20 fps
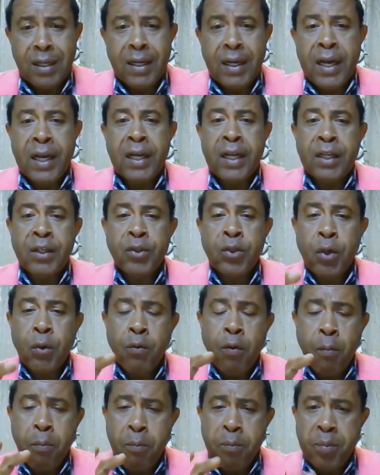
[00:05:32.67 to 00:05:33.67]
And so
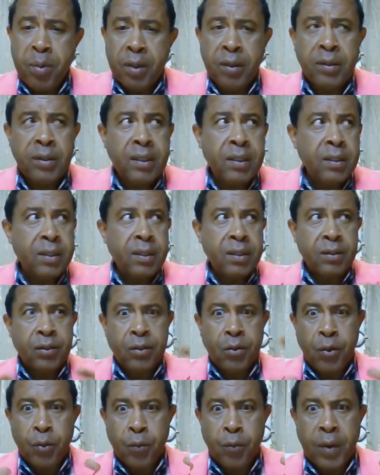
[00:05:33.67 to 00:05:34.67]
we're building this
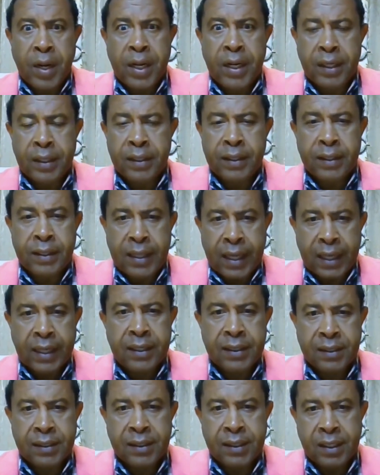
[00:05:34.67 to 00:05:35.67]
great
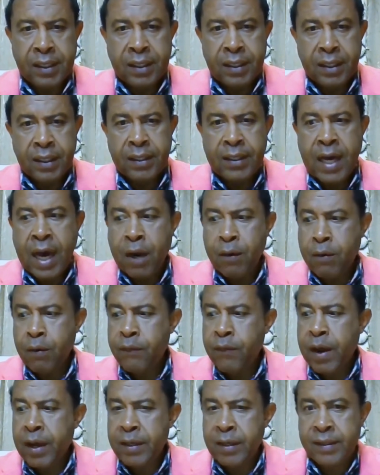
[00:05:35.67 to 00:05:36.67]
legacy in the Aqua
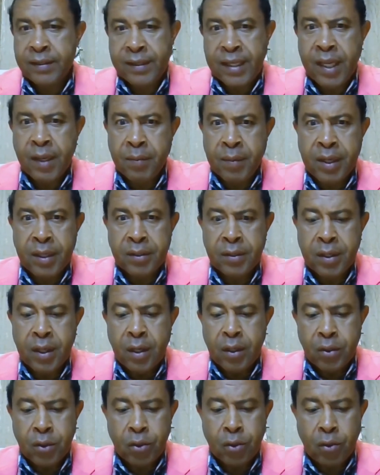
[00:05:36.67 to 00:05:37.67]
Phi, the same as
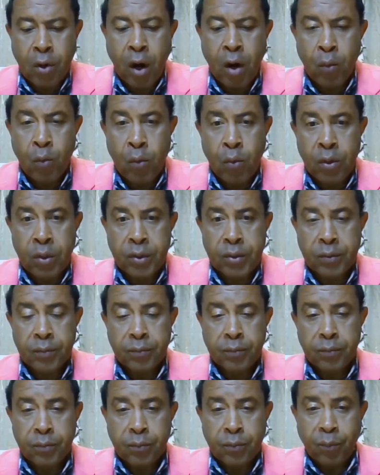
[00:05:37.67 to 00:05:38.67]
Star Wars,
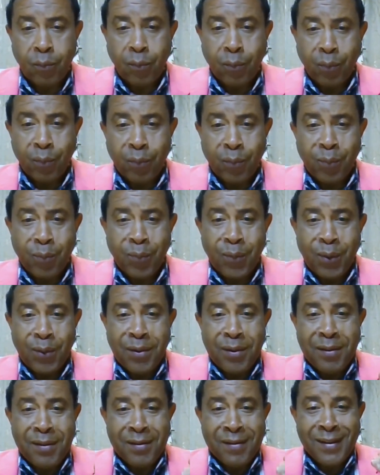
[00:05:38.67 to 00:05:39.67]

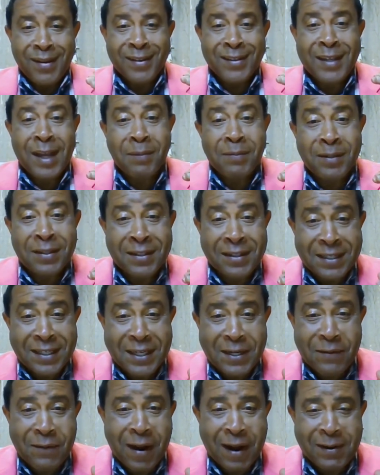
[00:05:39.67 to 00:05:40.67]
because I'm the
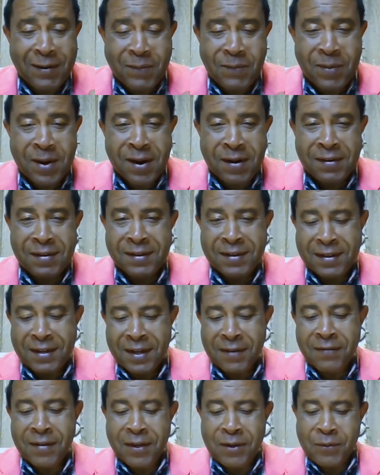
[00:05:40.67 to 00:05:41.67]
Gene Roddenberry
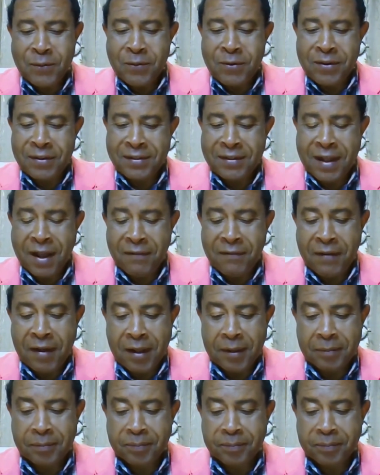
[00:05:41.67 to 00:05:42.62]
of underwater sci-fi.